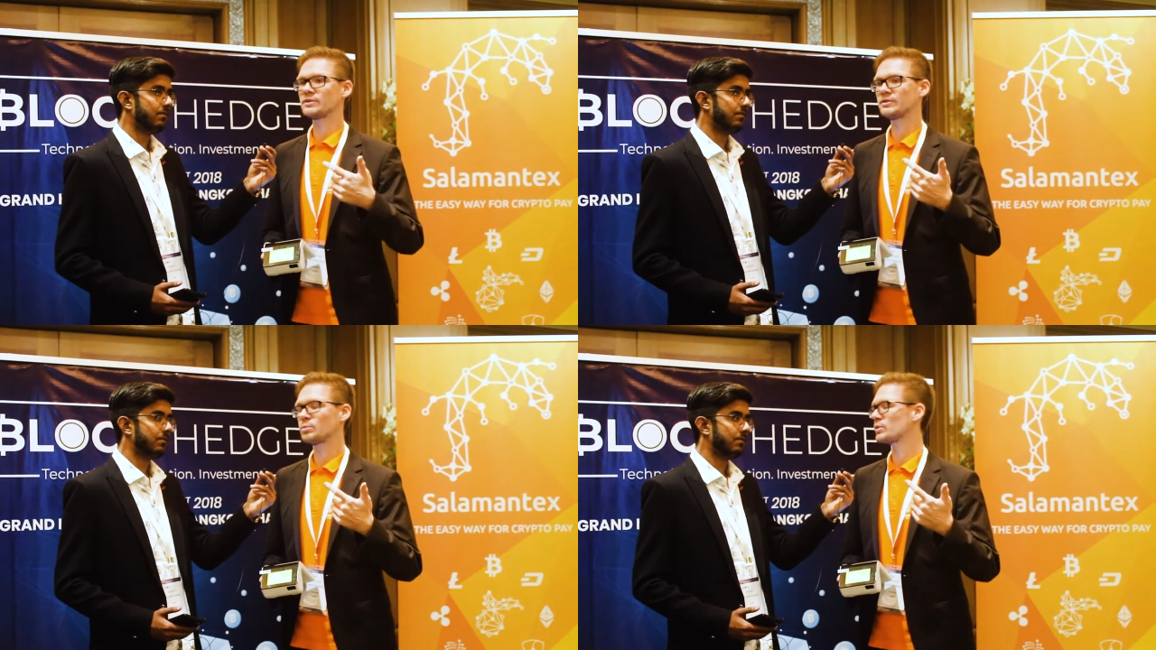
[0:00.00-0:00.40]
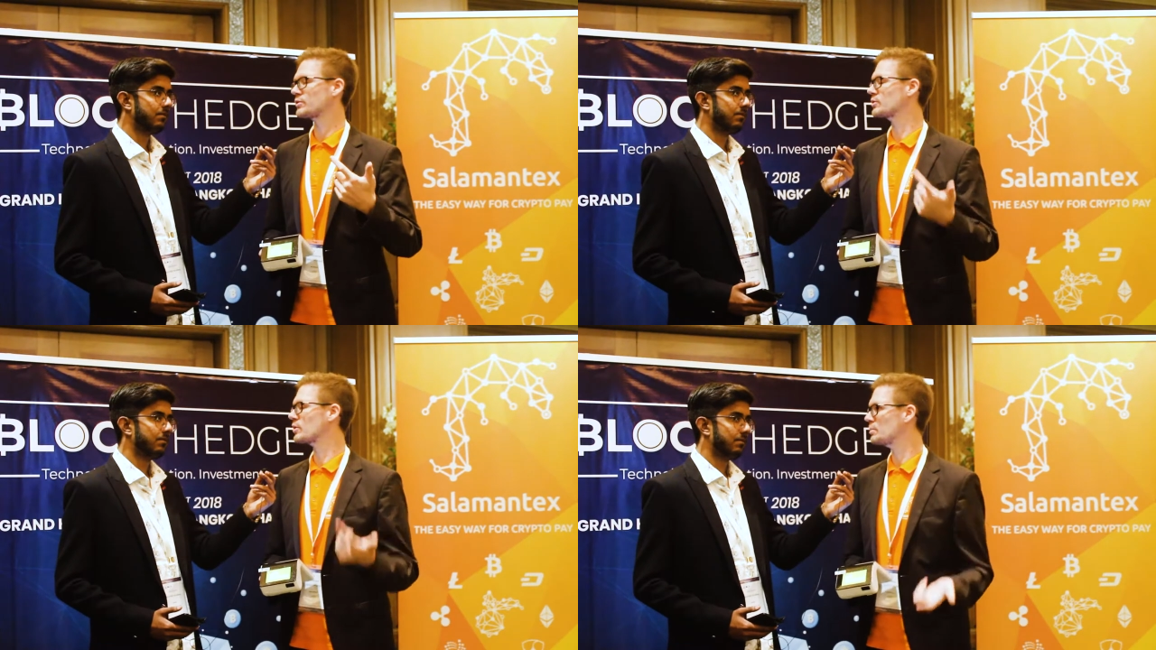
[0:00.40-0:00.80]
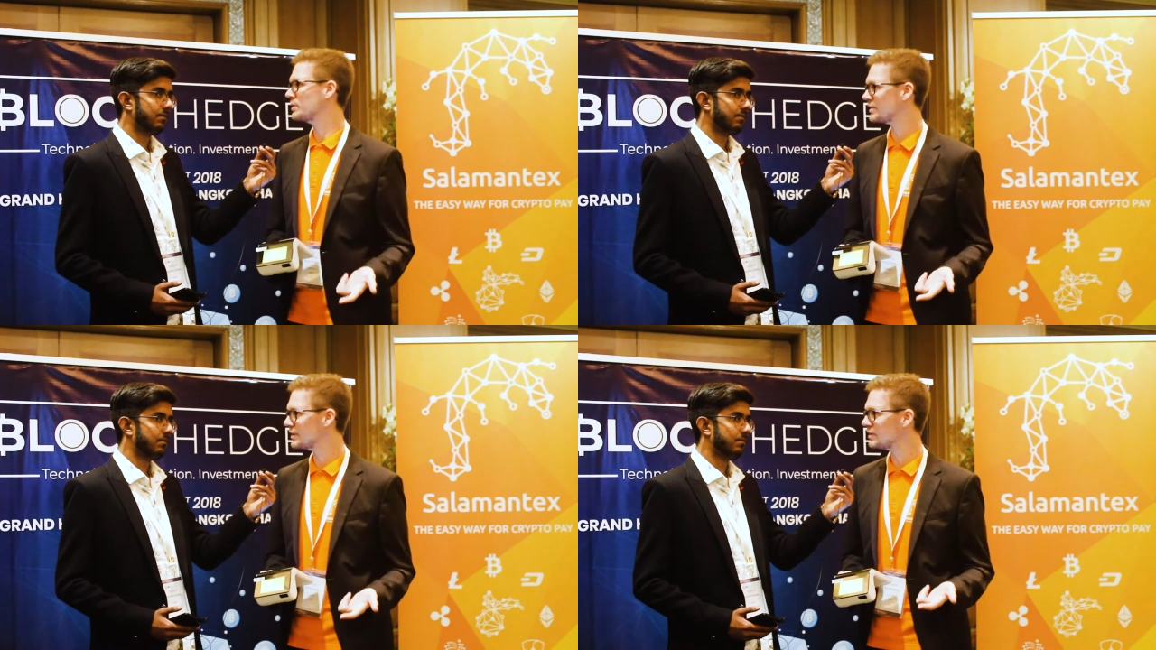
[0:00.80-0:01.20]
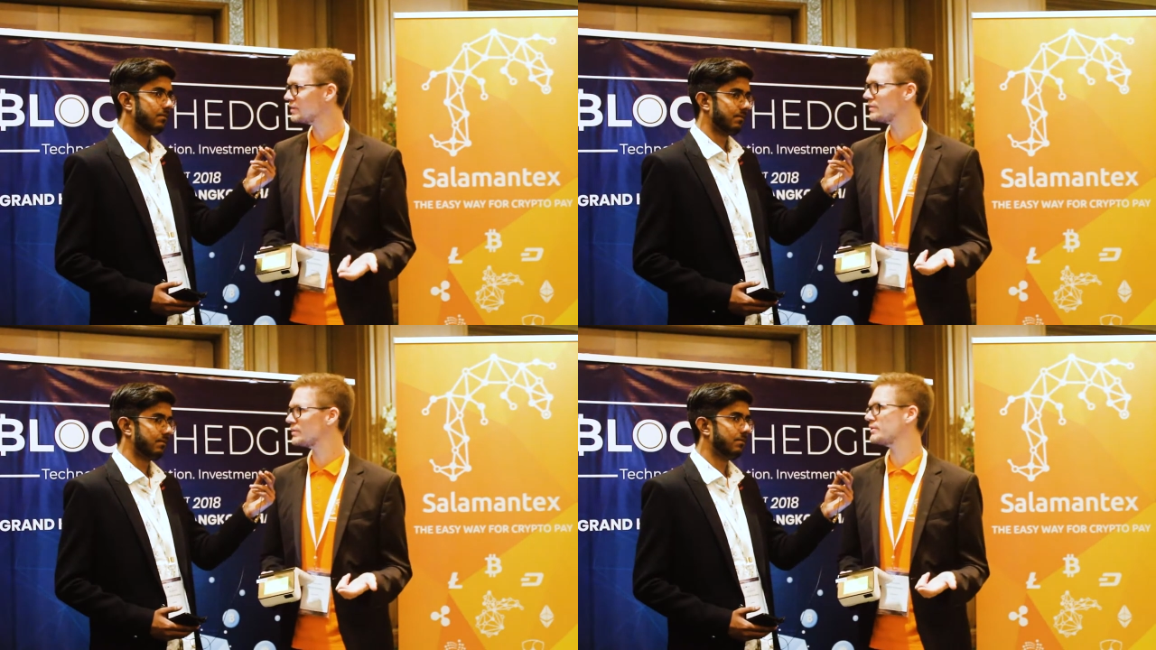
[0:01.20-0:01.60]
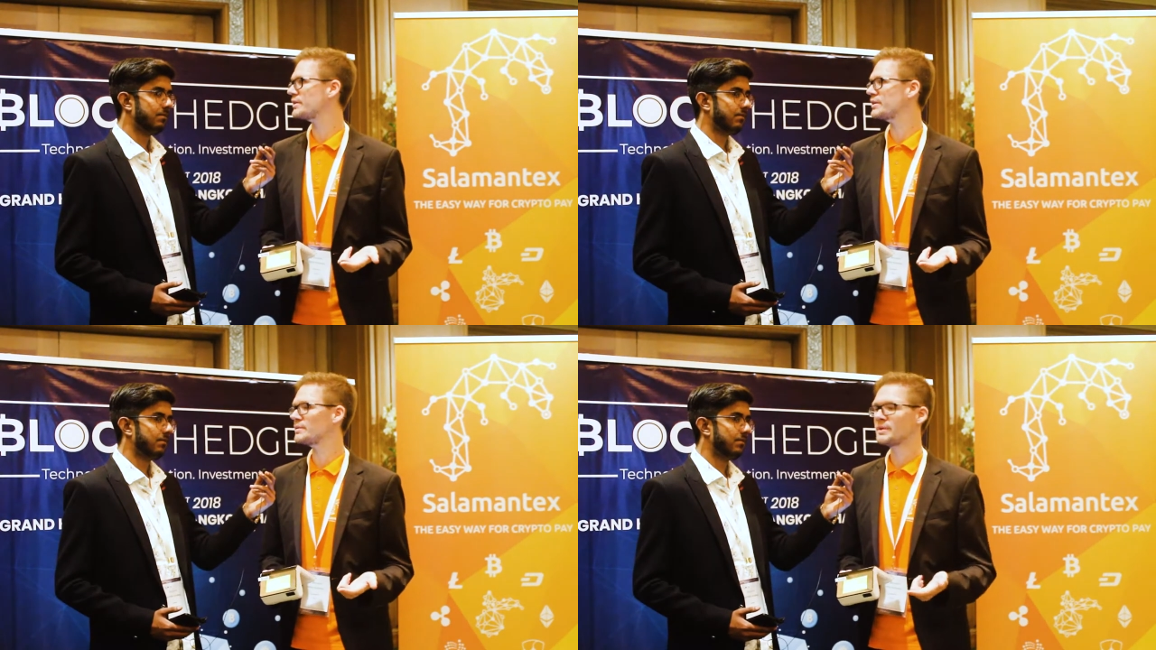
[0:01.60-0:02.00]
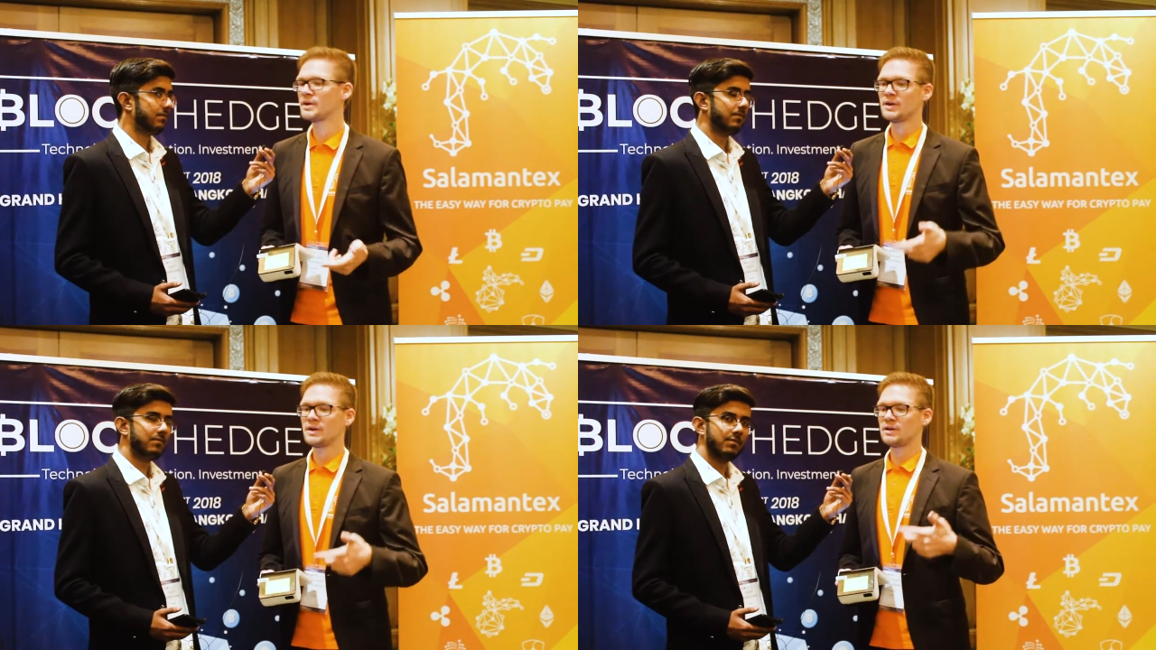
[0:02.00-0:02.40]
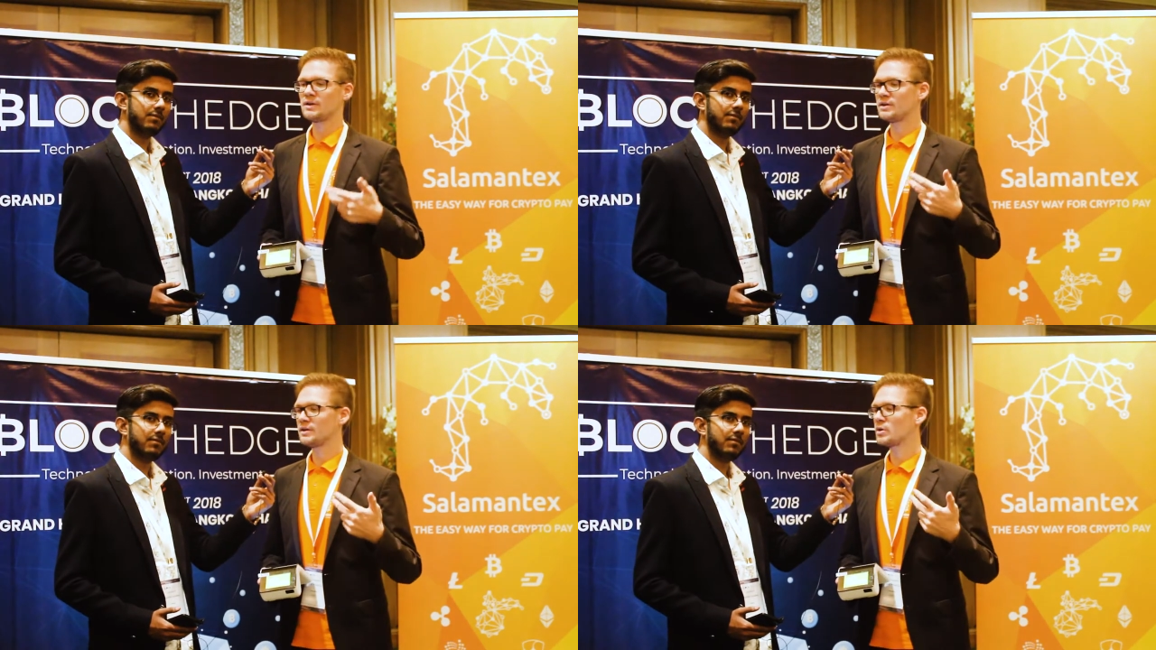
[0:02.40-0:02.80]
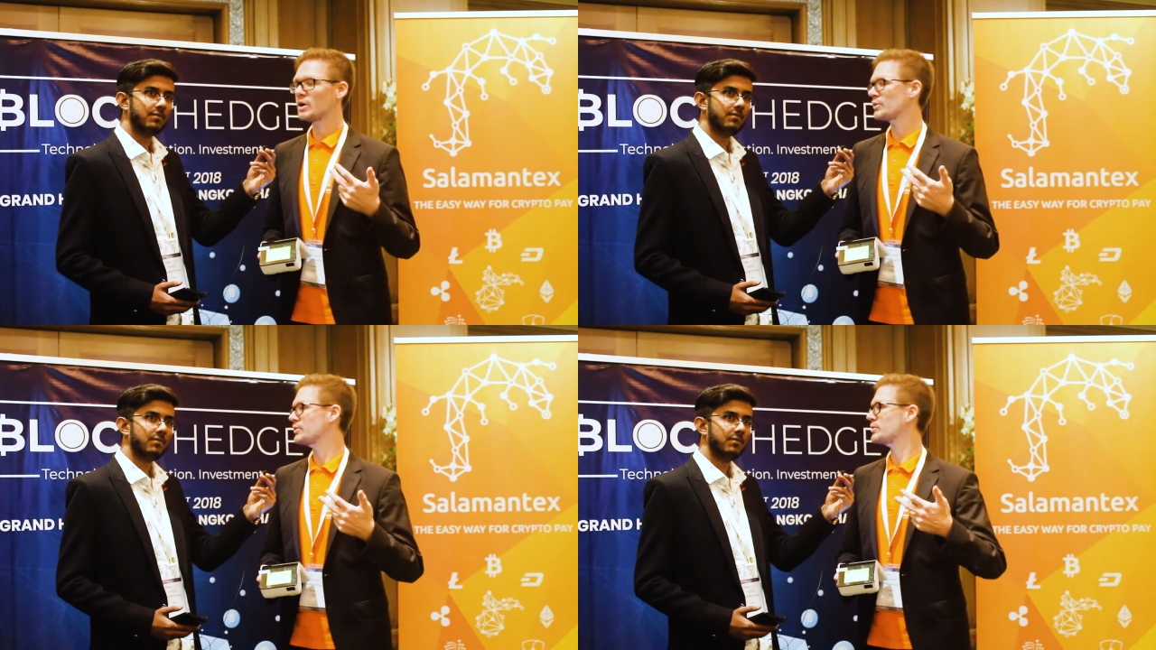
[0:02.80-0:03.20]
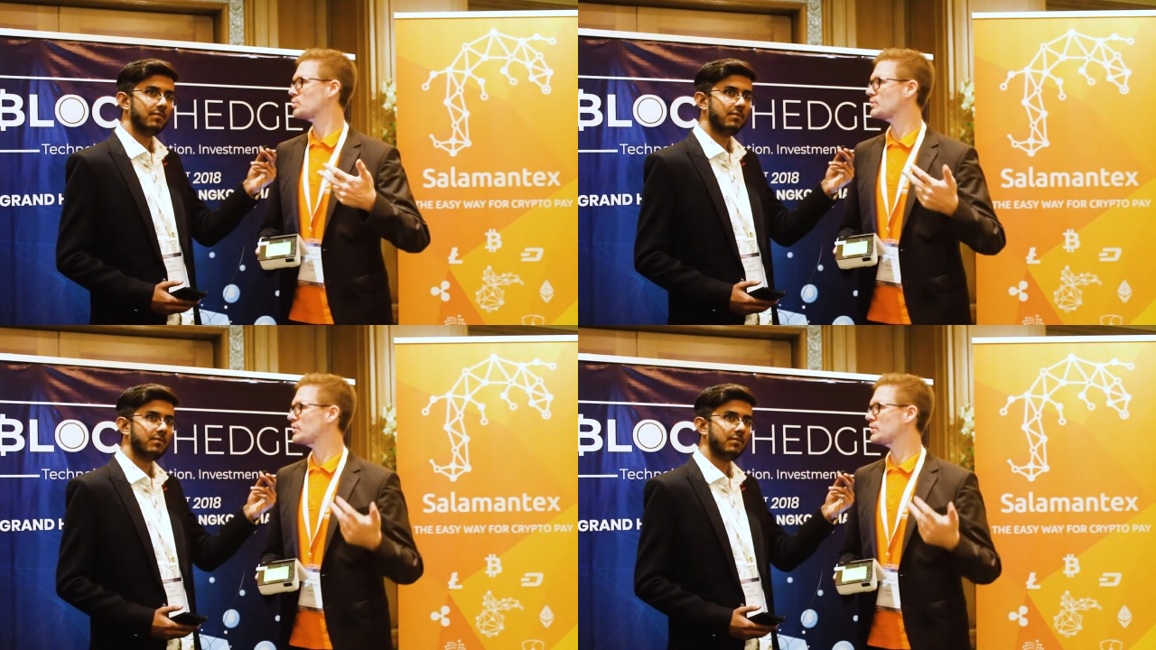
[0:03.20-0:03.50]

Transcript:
Speaker 1: It was too complicated at this time. How is it with